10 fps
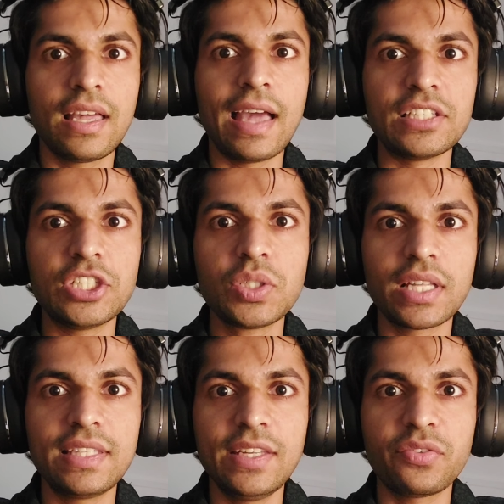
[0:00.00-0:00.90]
and you
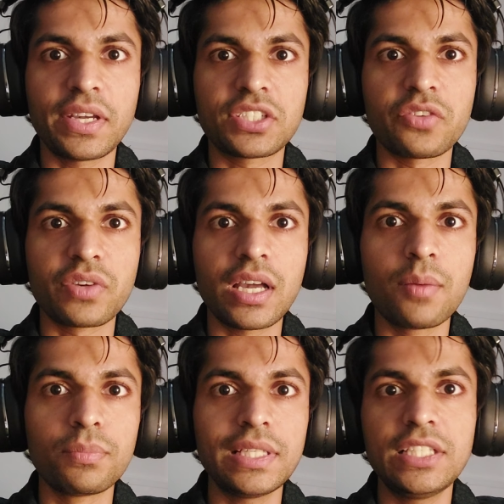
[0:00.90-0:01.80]
get the effect of
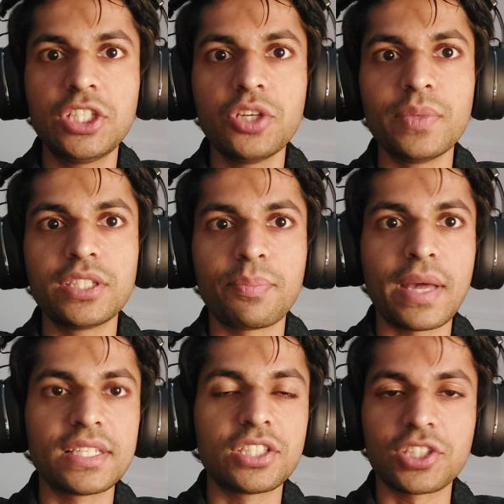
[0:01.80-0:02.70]
complete human
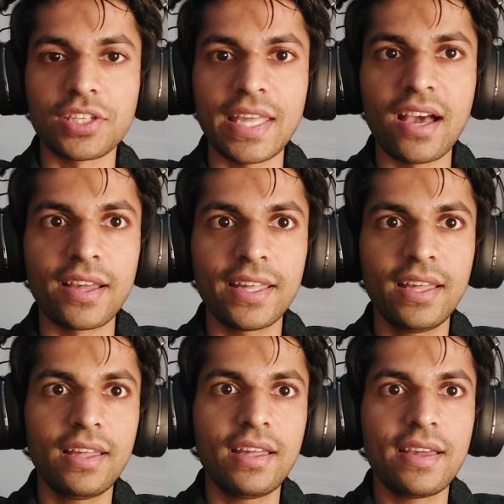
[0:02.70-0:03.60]
dependence on AI,
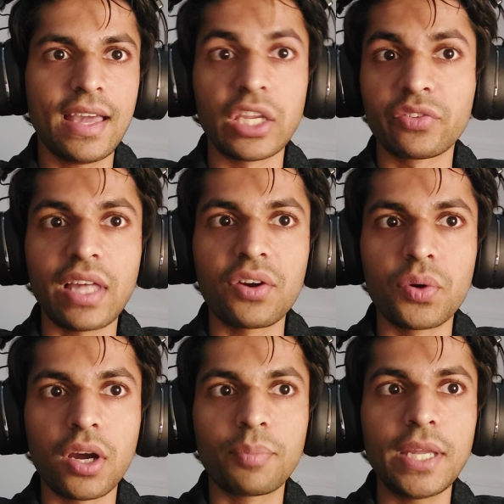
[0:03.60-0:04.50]
and of that
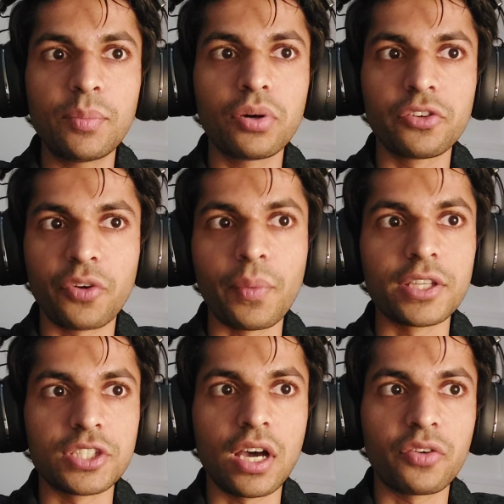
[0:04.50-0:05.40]
rug being pulled from
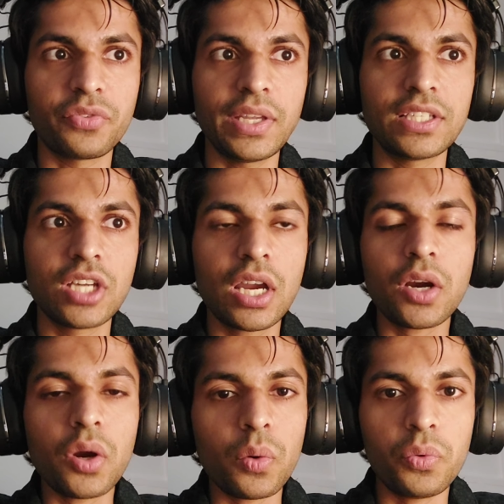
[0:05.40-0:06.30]
under our feet,
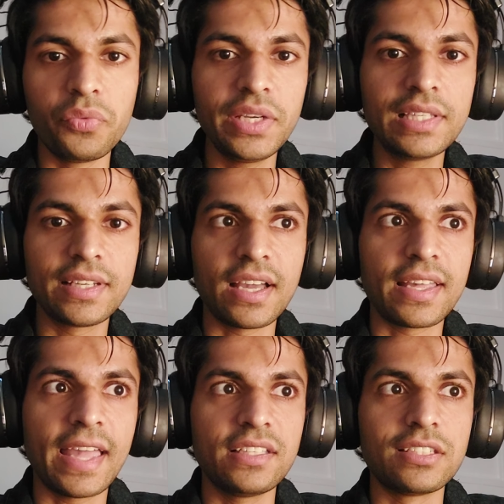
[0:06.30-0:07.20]
revealing a
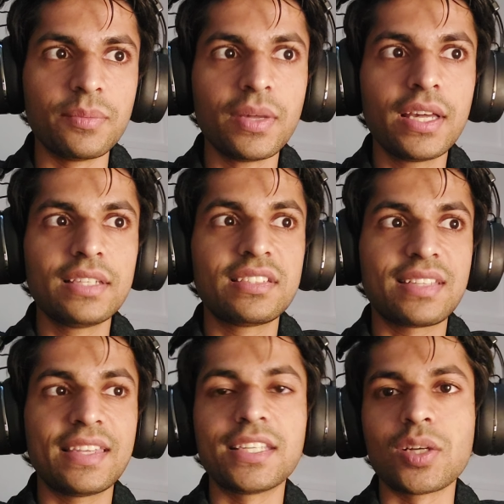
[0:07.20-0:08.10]
chasm
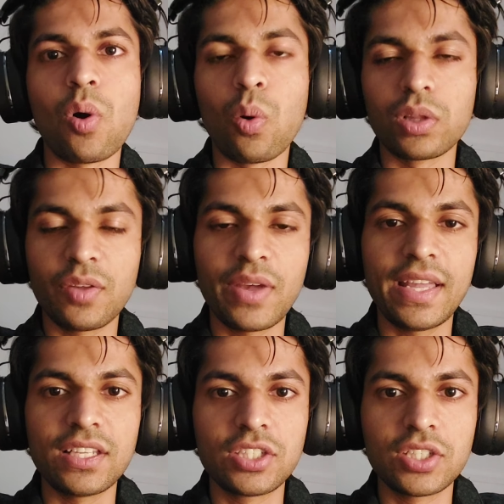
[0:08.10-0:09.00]
descending all the way
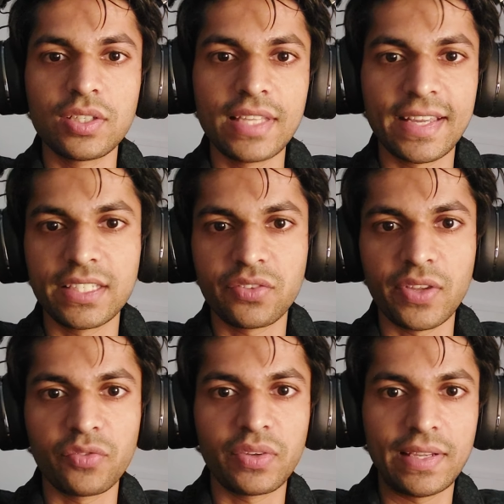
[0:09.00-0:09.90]
into negative
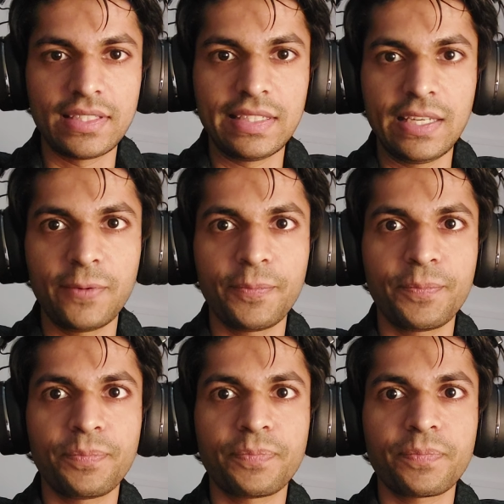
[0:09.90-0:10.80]
infinity.
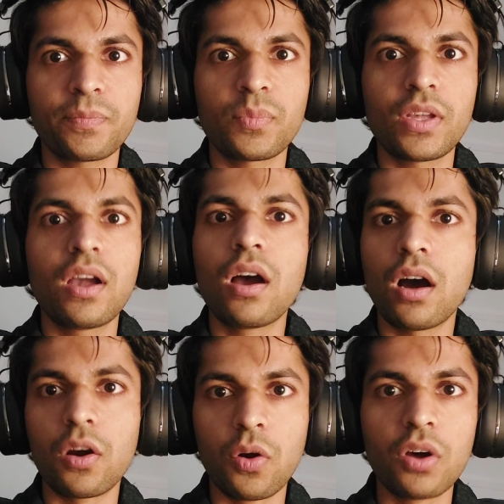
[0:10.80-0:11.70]

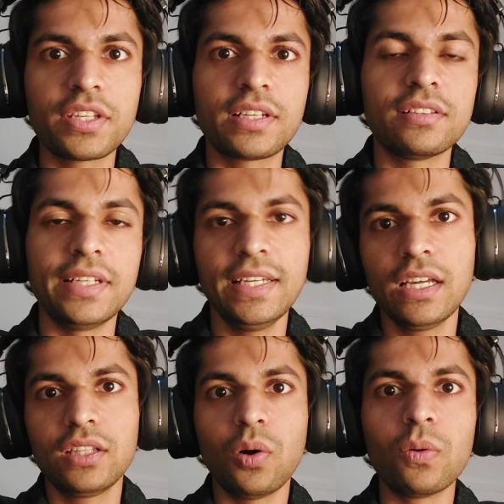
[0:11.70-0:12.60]
Ironically,
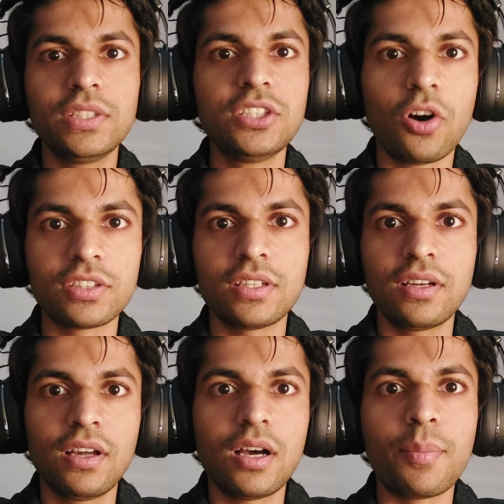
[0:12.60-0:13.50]
the only
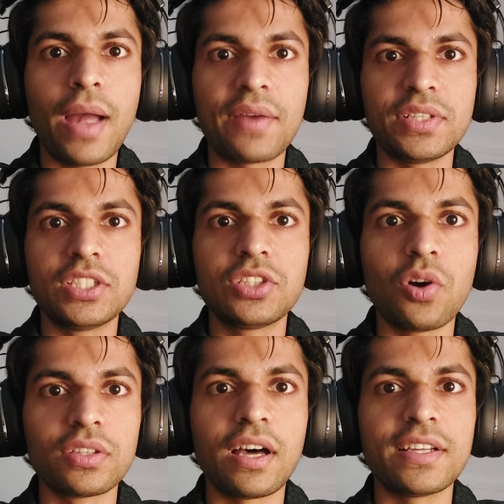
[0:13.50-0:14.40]
non-apparent,
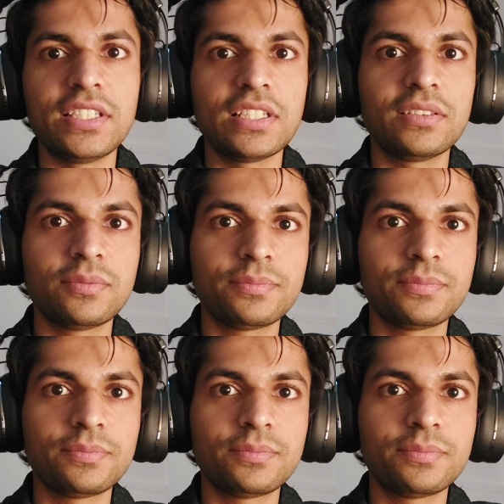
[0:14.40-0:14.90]
non-ideal